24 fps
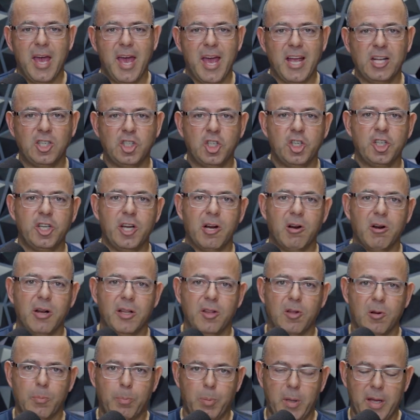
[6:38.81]
and
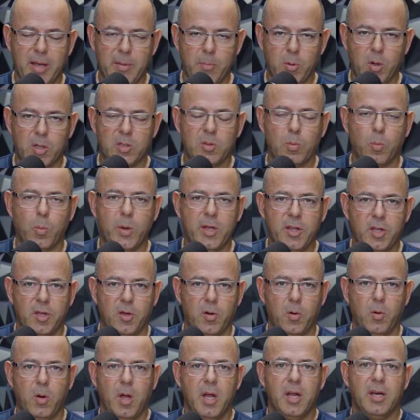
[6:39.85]
sharing their playbooks with
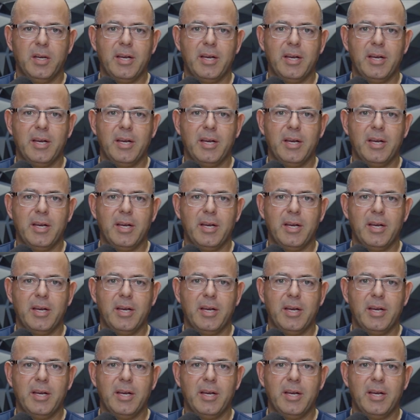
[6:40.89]
you,